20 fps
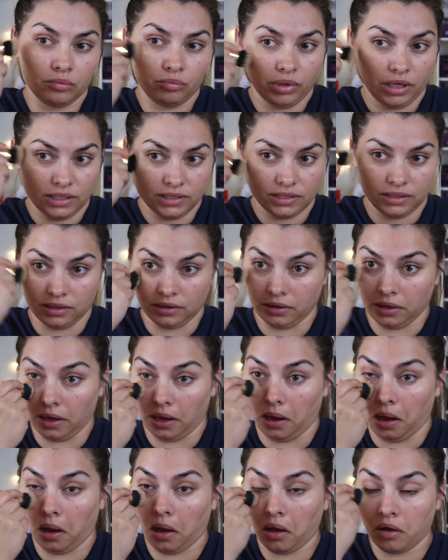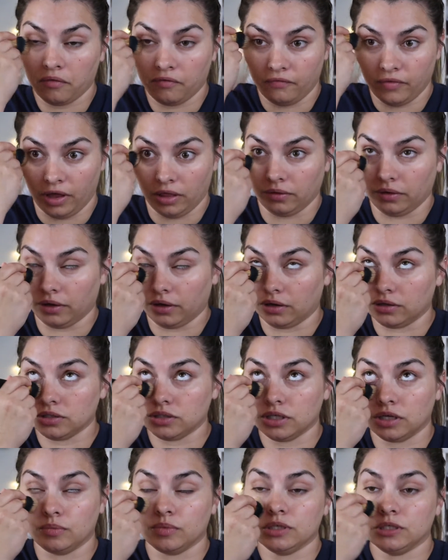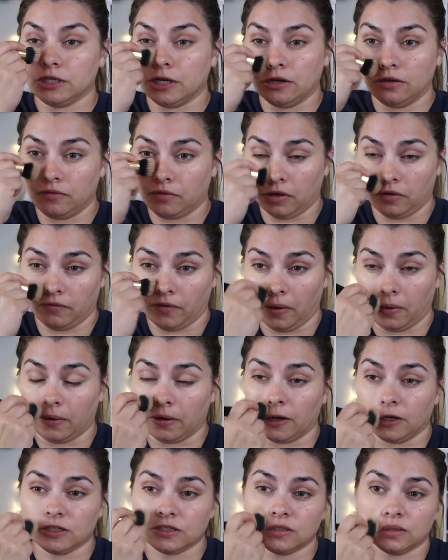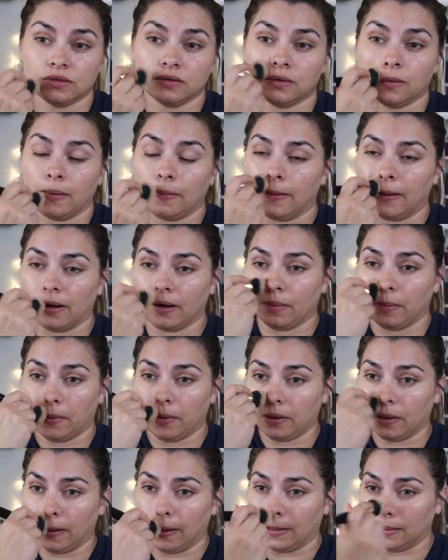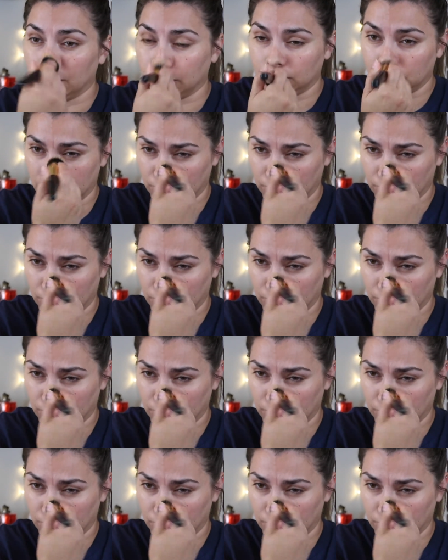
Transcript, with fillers: basically following a Jamie Genevieve Foundation or uh,